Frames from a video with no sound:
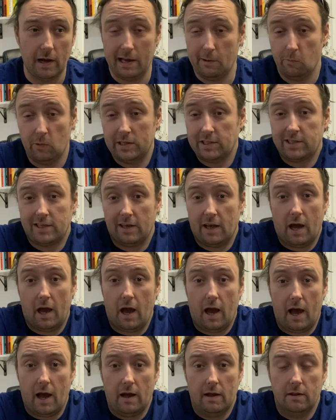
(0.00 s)
Which
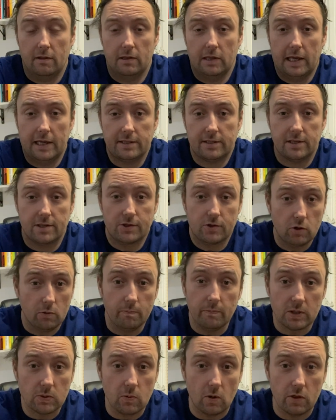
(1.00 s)
let's assume
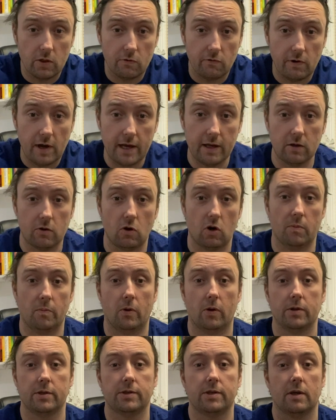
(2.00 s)
is what the Rancor
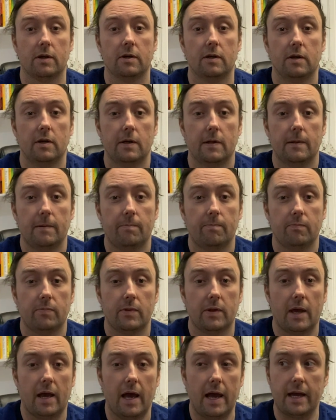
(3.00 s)
monster
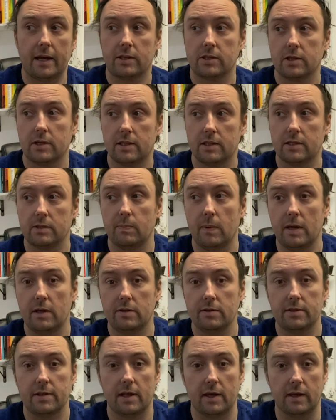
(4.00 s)
actually
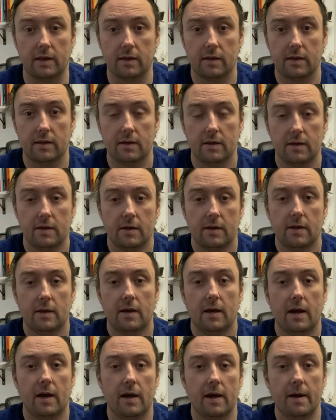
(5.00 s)
smells like.
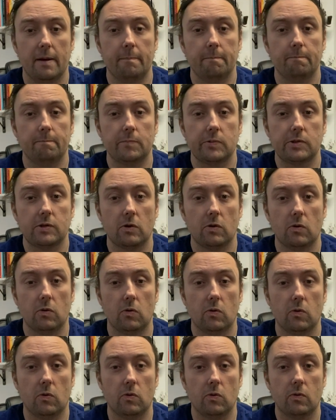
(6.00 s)

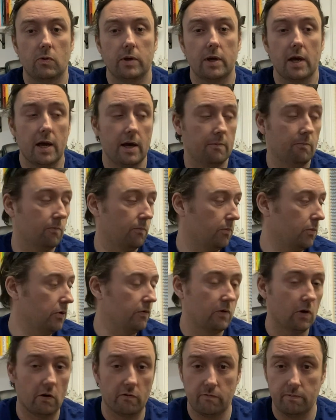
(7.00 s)

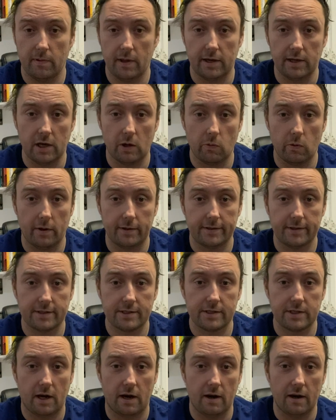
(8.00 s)
Moving on from that now, we're on to
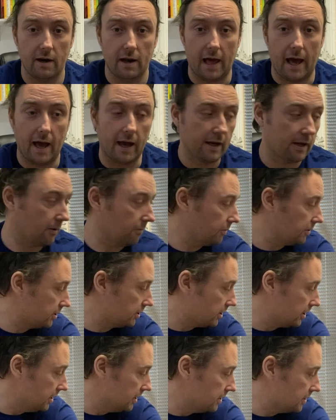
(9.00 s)
Sarlacc, which
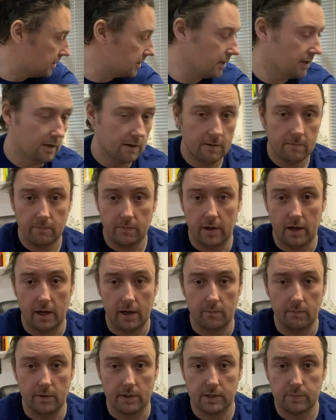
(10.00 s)
is
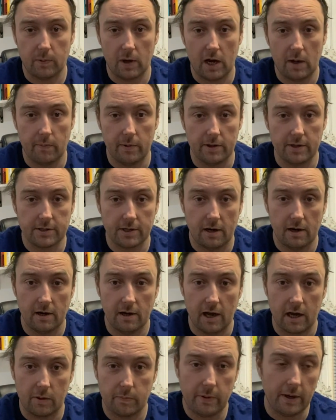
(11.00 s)
inspired by the
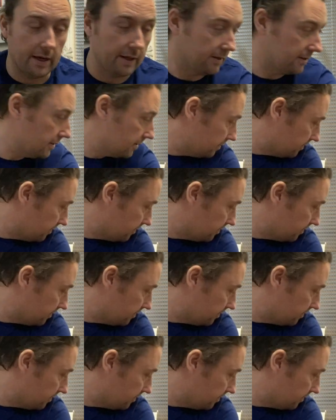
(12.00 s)
Sarlacc pit.